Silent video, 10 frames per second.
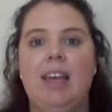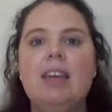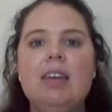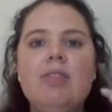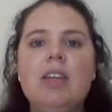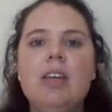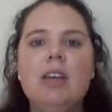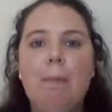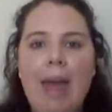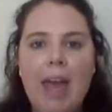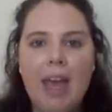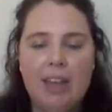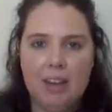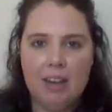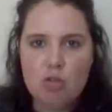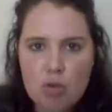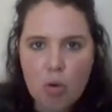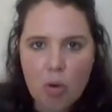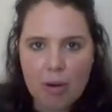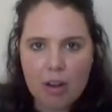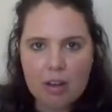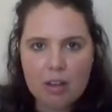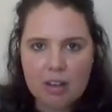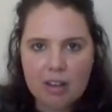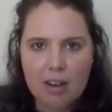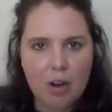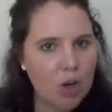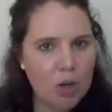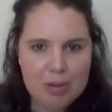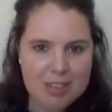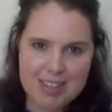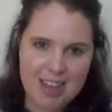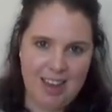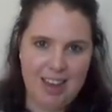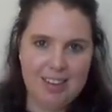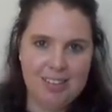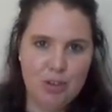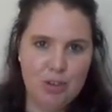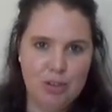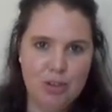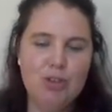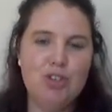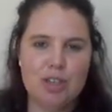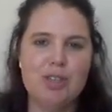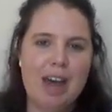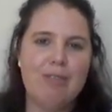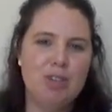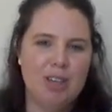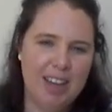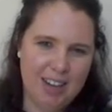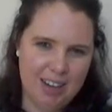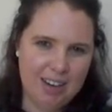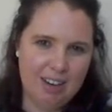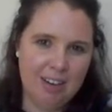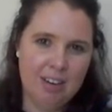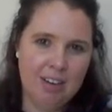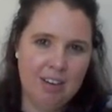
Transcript: that even in pain, in trauma, hope is there, you just have to let it in.